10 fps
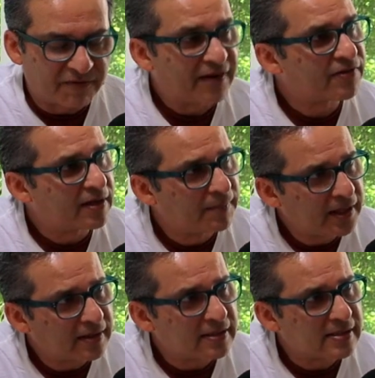of African
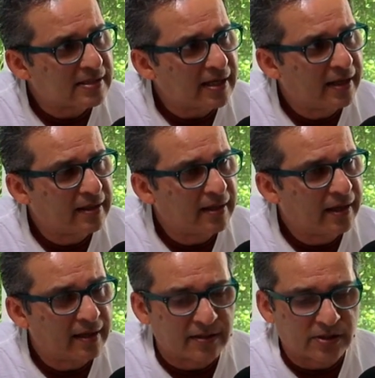Americans
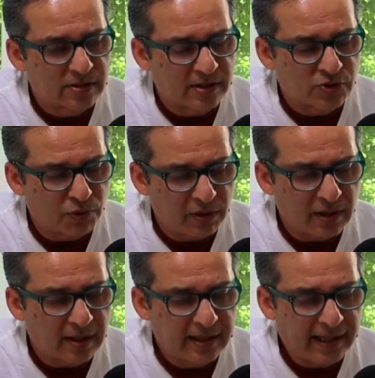and others
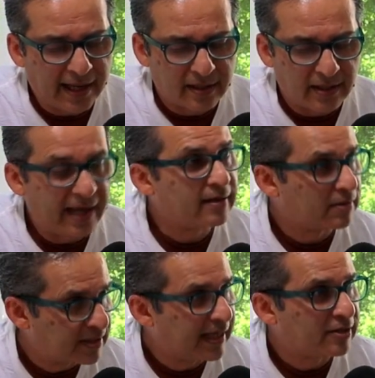historically
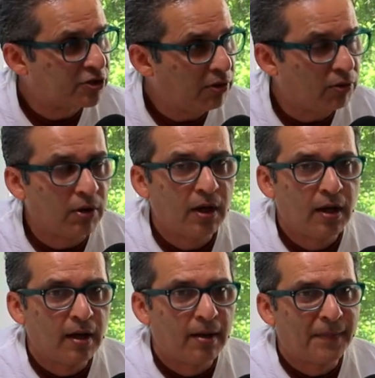and today too.
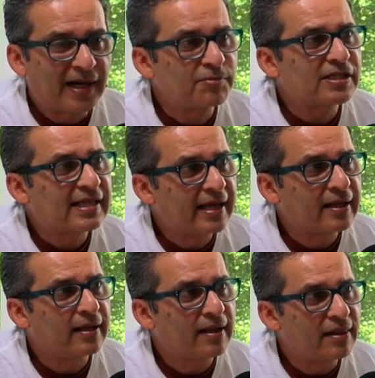But I'm just
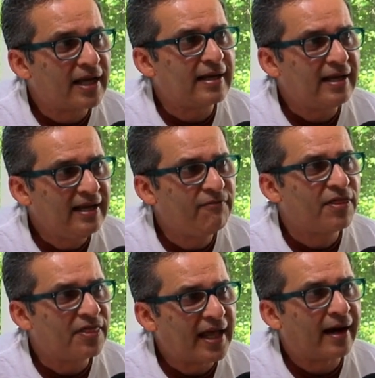saying that
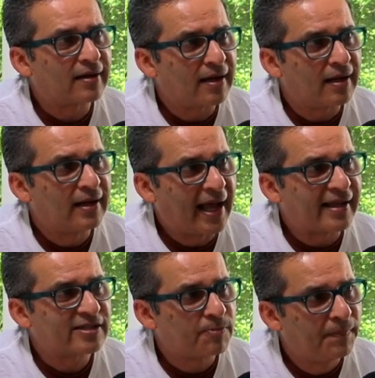even that
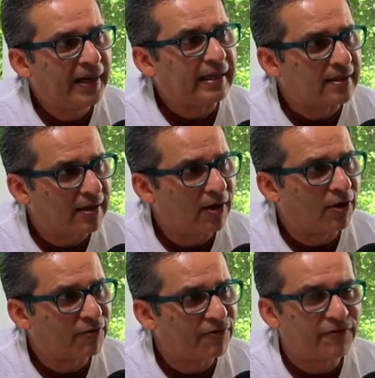last bit
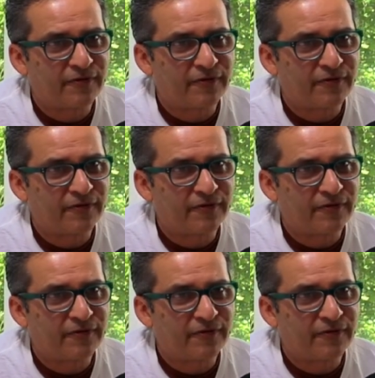of